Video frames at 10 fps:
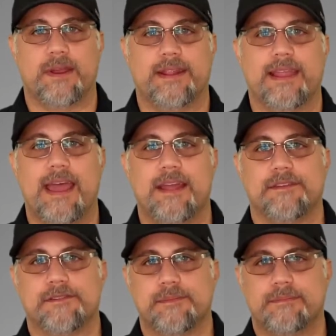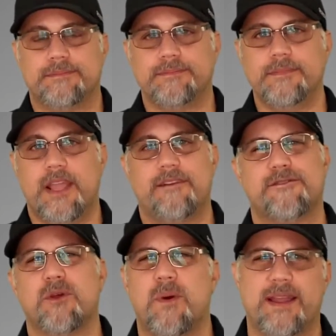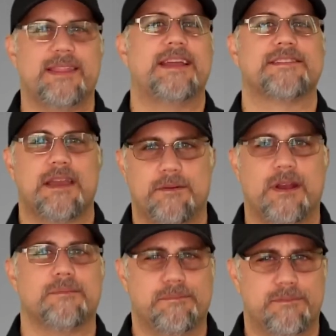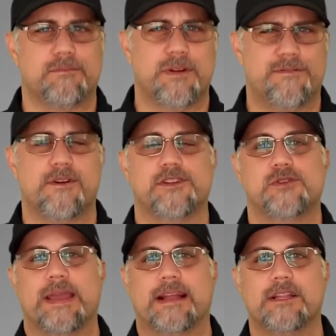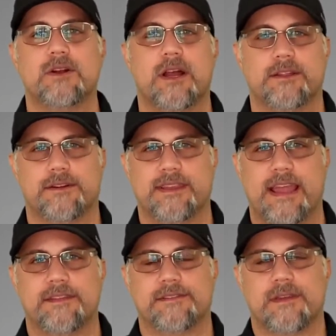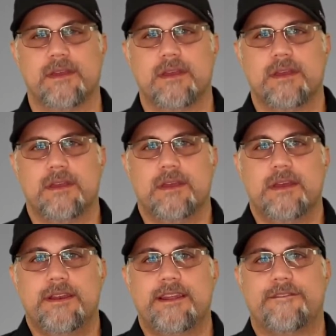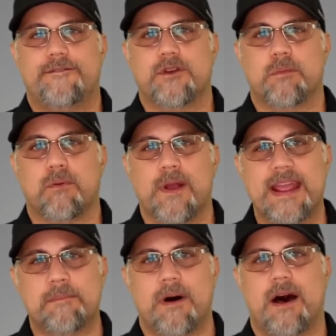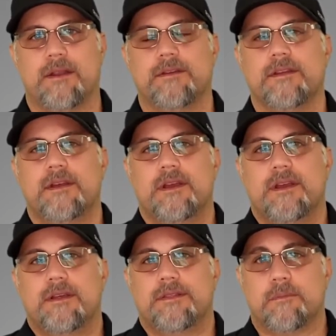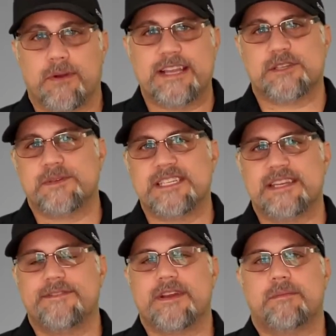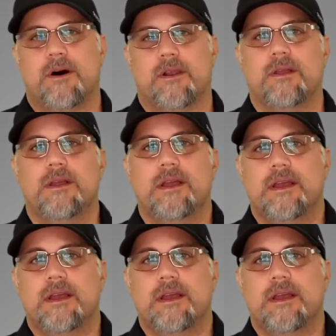green lens. And for the white lens, I'm referring to a clear colored lens. Now for the brake model, the brake specific model,